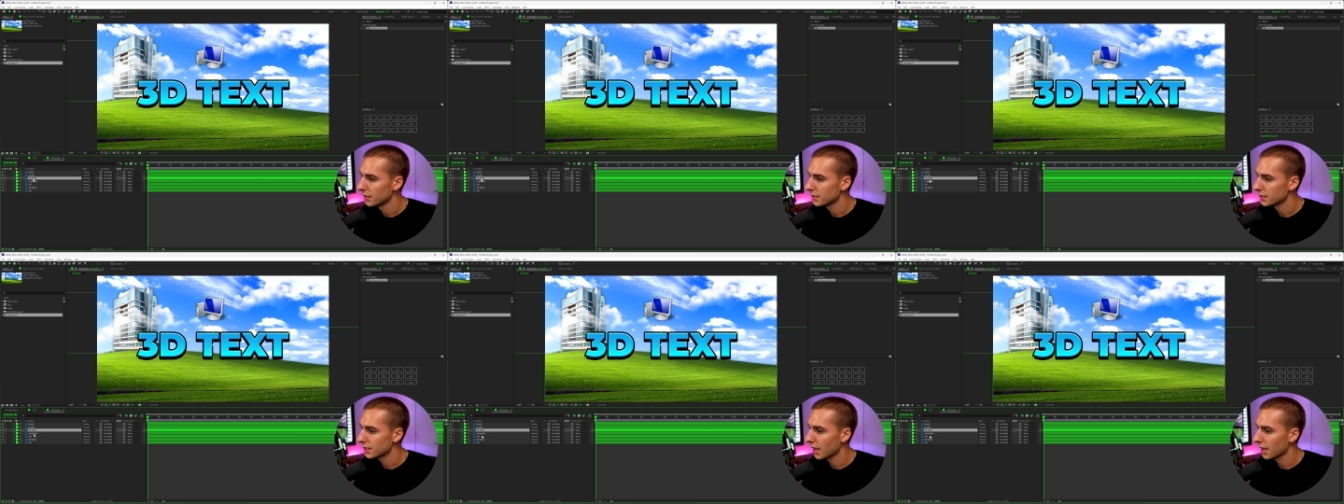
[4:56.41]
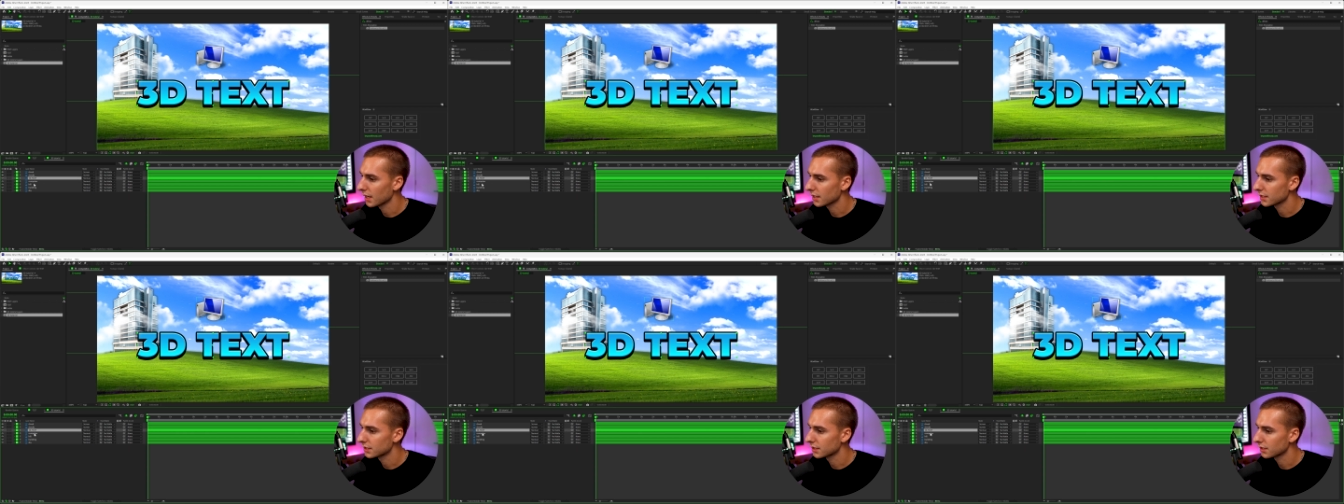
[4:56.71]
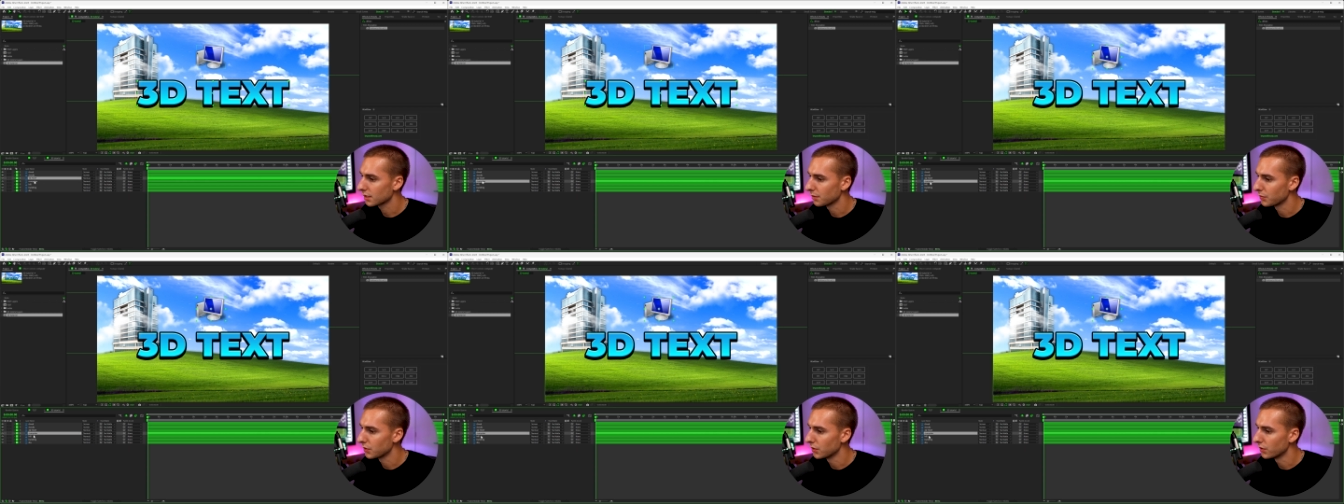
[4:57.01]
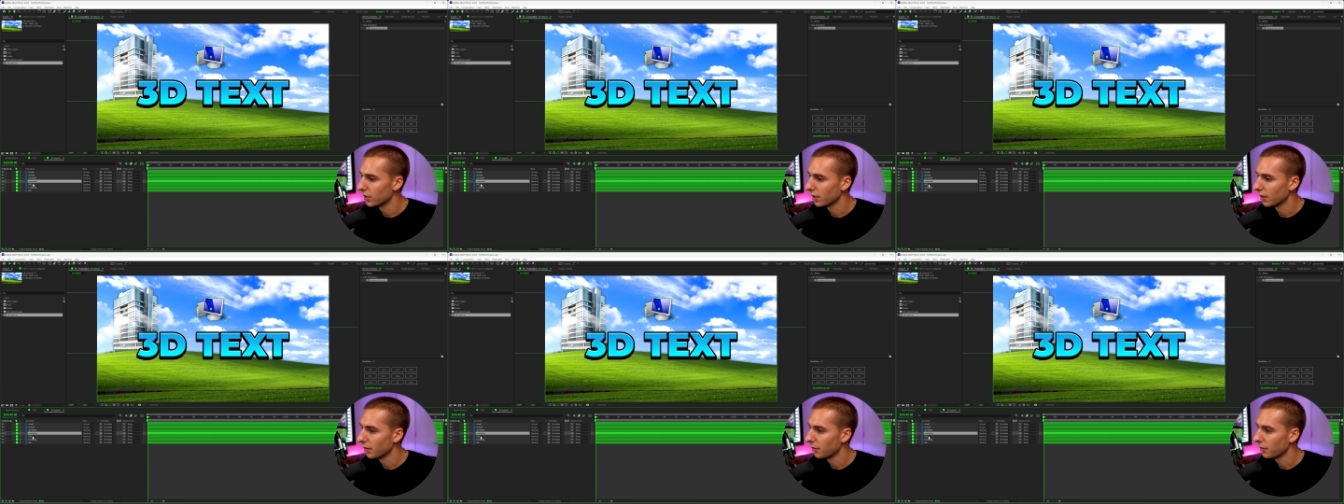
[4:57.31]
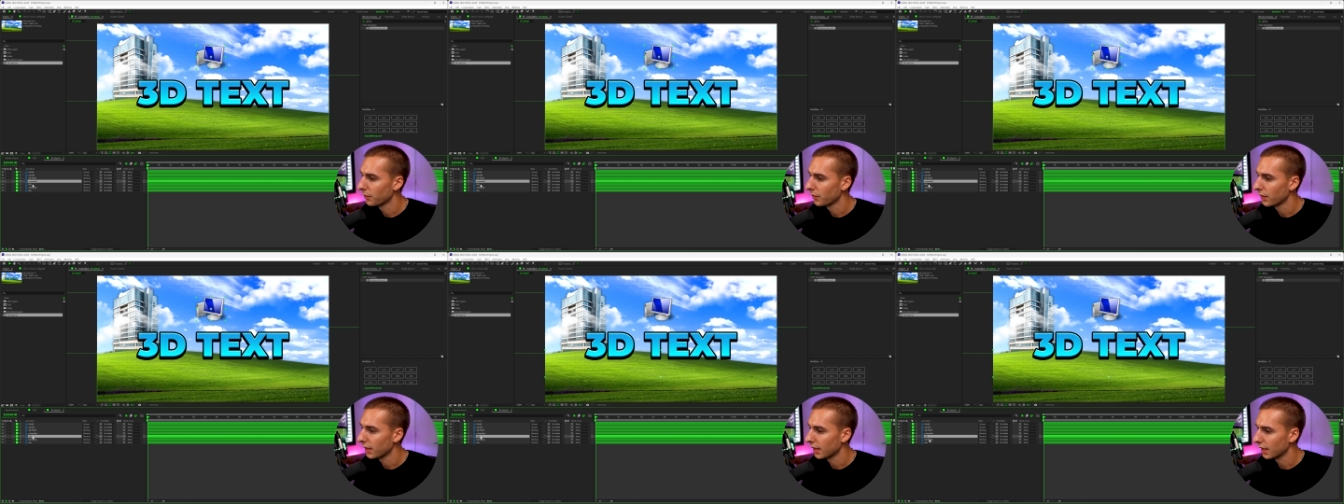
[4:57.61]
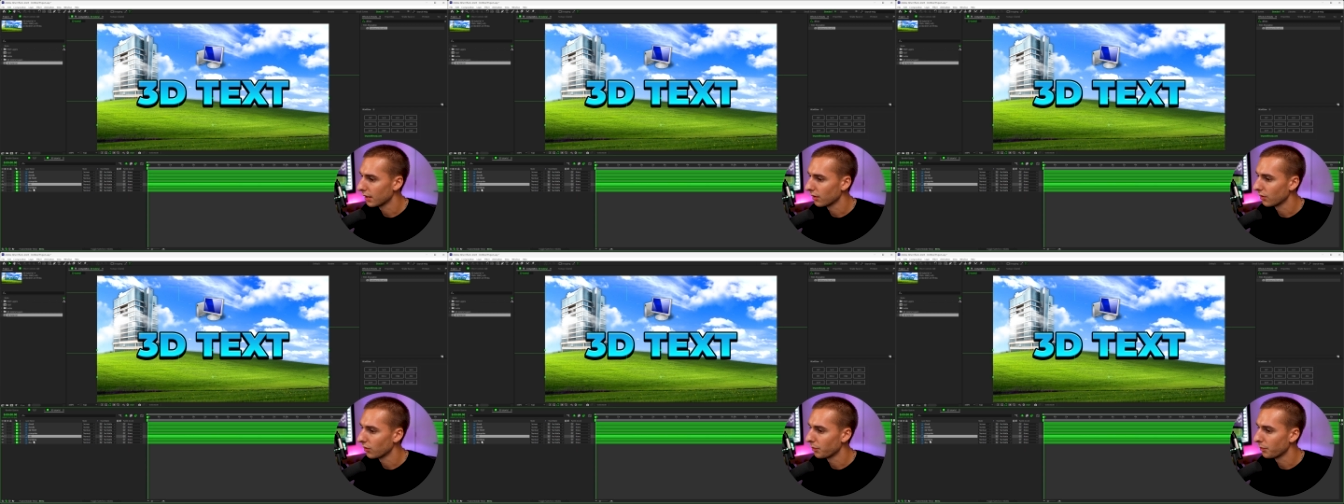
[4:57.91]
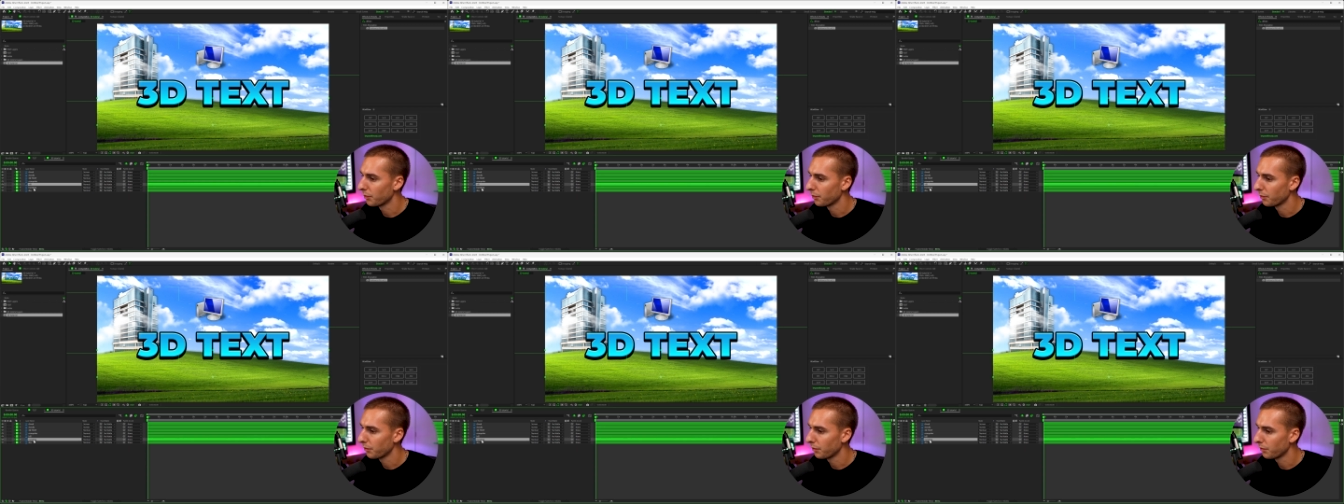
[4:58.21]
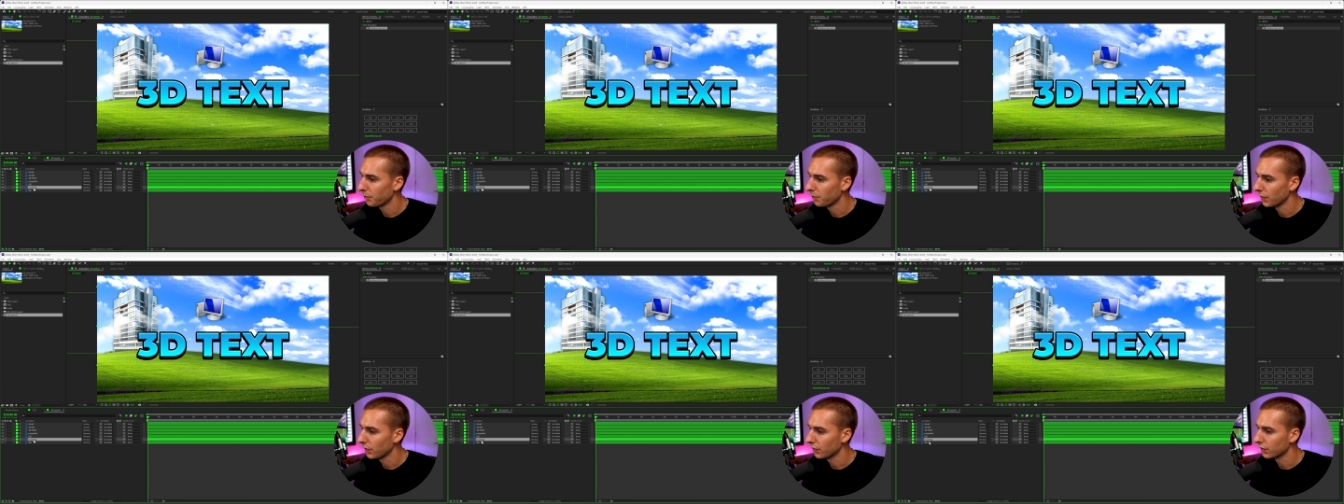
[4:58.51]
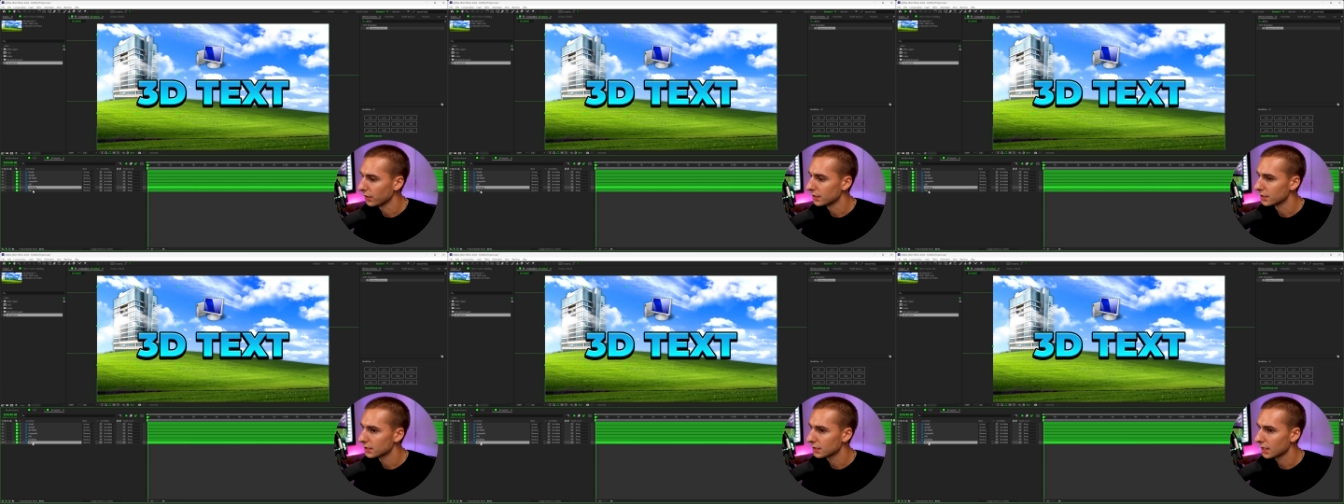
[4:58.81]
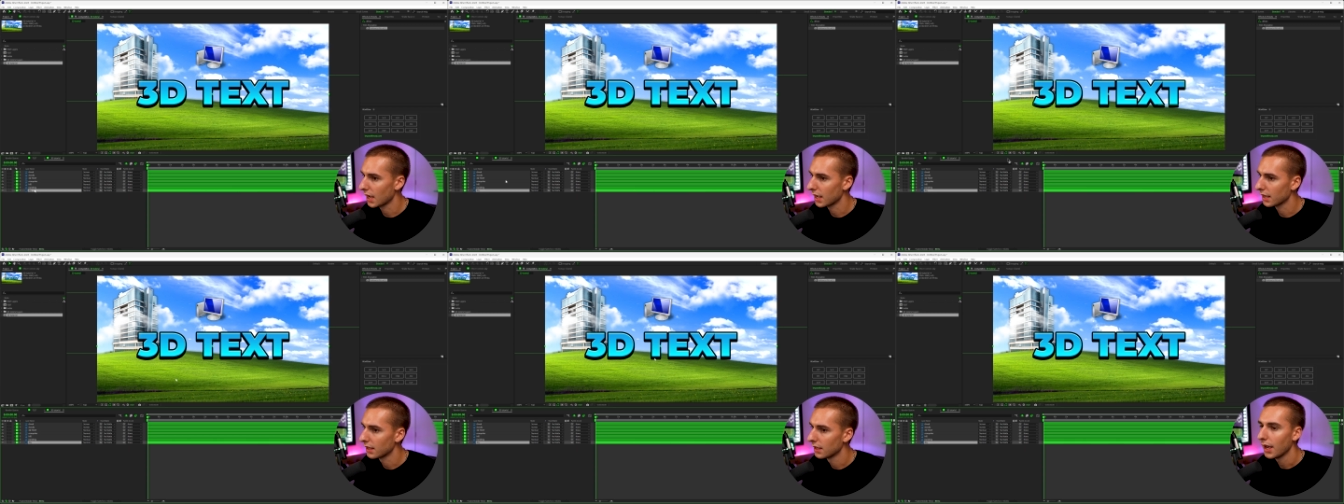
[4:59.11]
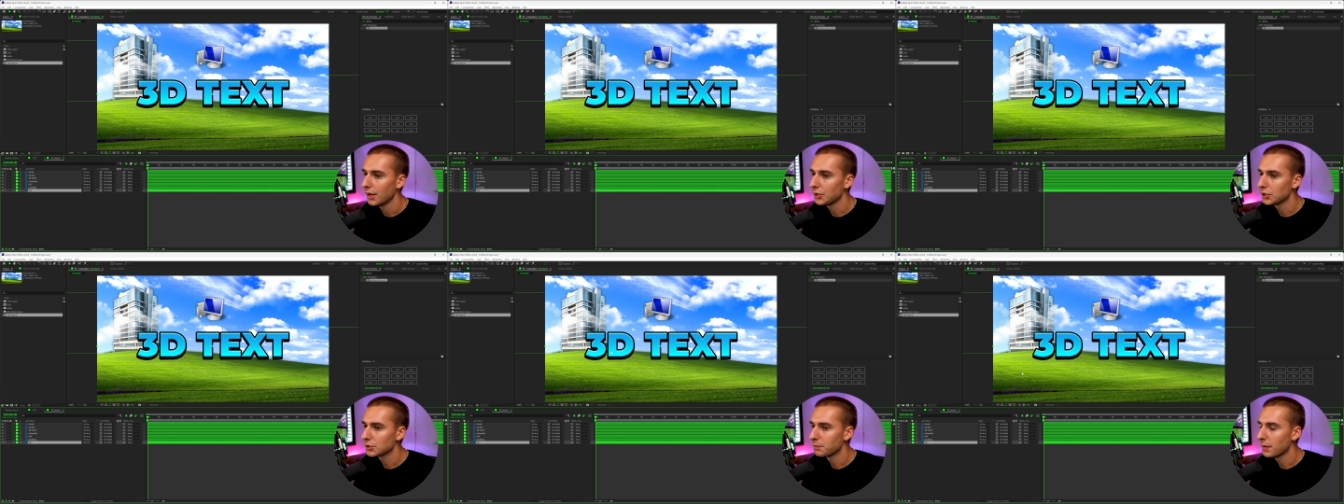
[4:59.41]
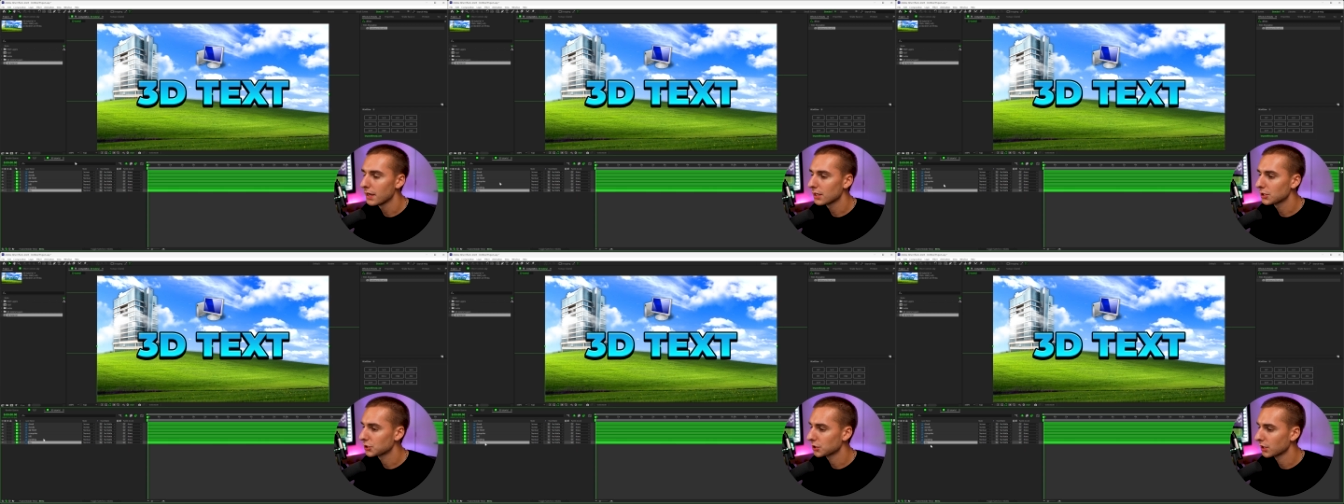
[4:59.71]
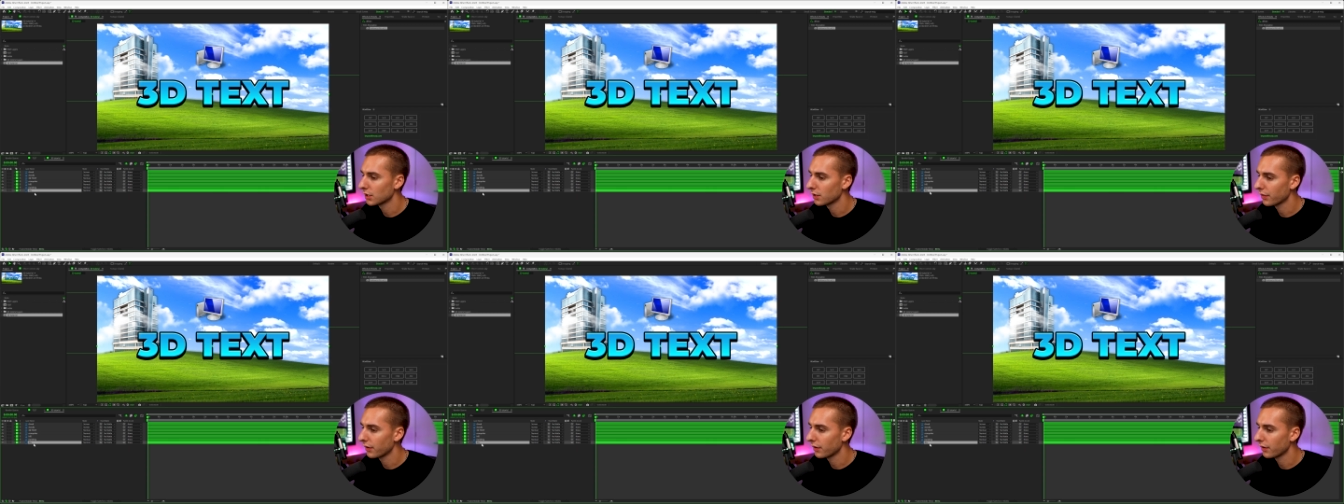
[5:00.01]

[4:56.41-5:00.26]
text, computer, hill, building, sky, and just make sure